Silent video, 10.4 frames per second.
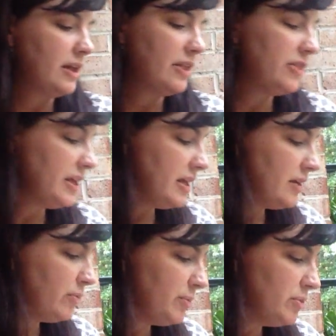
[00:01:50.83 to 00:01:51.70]

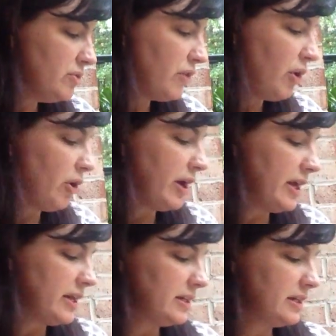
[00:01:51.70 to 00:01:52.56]
Then we move
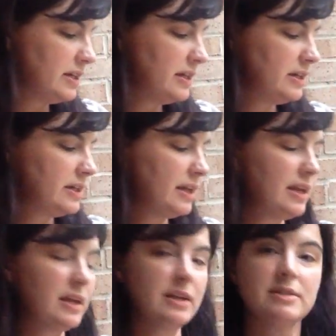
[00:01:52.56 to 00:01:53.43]
on,
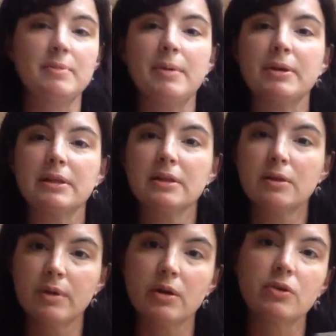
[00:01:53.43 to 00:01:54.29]
getting into maybe a
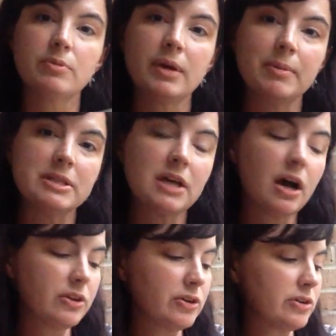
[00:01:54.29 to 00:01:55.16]
little bit older, maybe
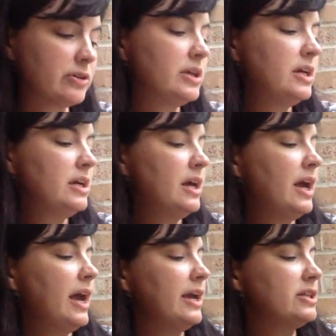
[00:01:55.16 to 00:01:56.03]
toddler
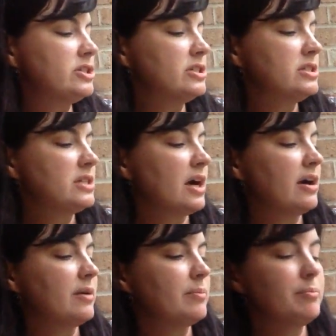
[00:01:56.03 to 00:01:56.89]
ages.
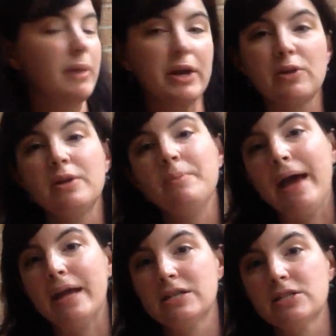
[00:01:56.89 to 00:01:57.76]
Muddle and
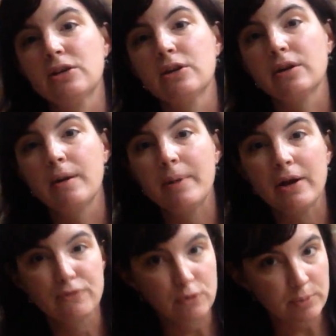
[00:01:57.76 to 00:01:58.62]
Match. There are
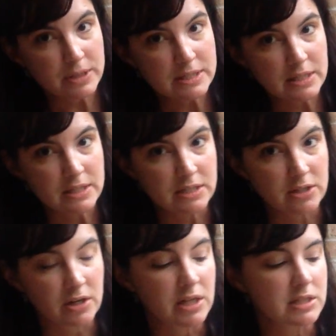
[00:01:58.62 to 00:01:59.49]
about 4 books in the
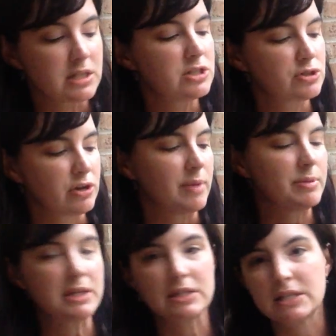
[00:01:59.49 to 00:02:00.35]
series, and it's great
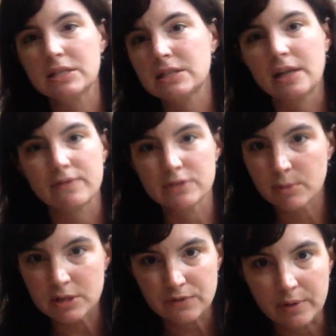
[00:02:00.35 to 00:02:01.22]
because kids can have so
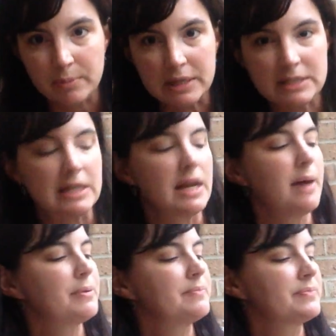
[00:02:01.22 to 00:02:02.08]
much fun mixing it up.